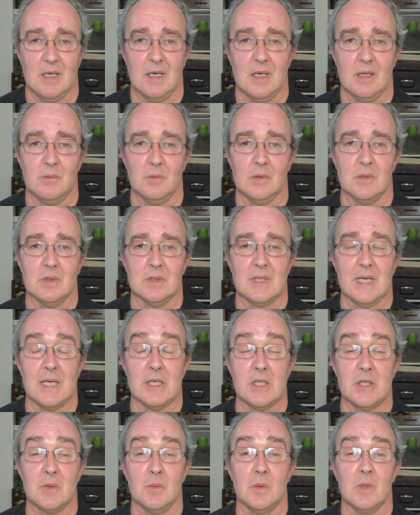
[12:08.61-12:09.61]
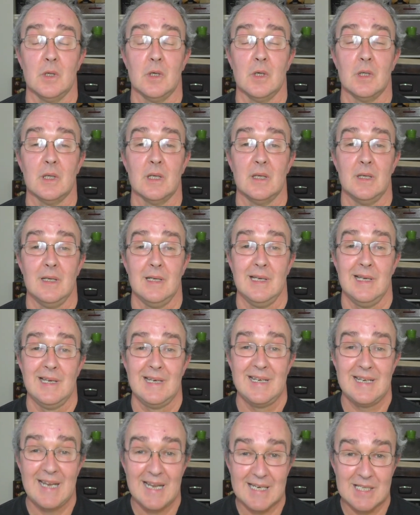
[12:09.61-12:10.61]
I will catch you all
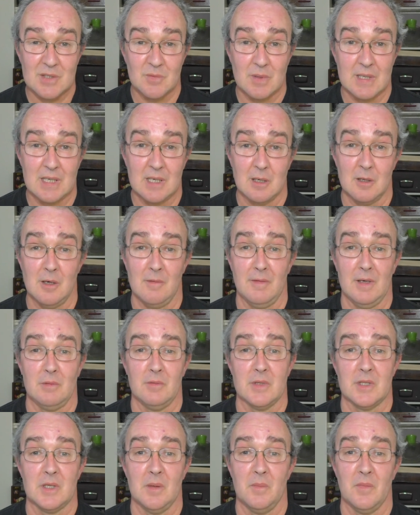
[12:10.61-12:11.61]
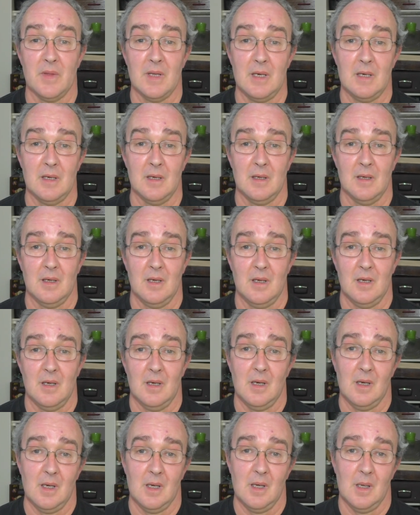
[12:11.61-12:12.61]
next week, hopefully with something
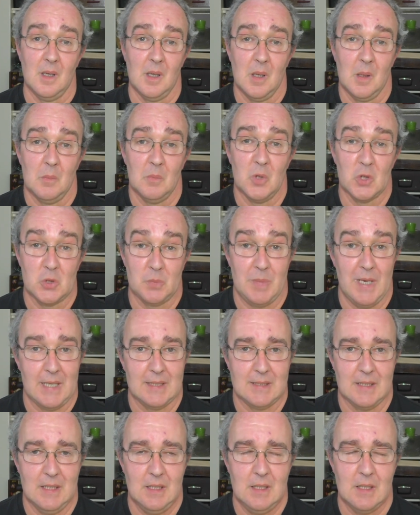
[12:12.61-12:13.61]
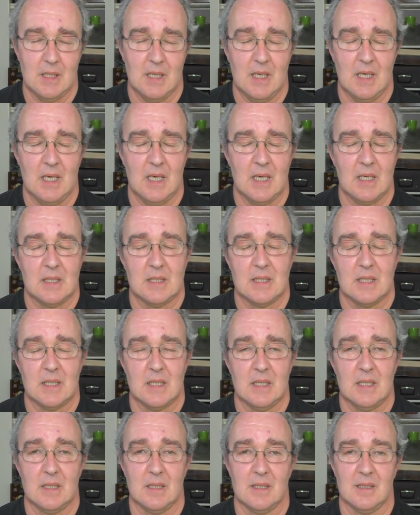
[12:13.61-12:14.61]
much better, and
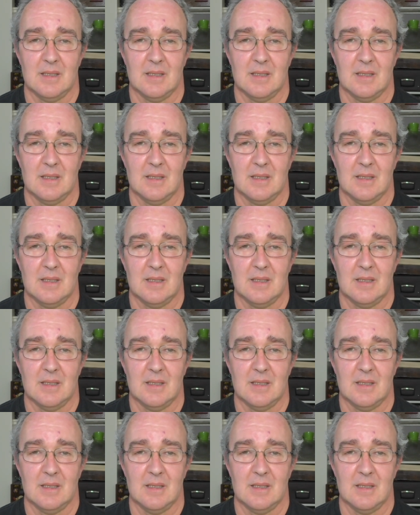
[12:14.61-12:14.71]
uh,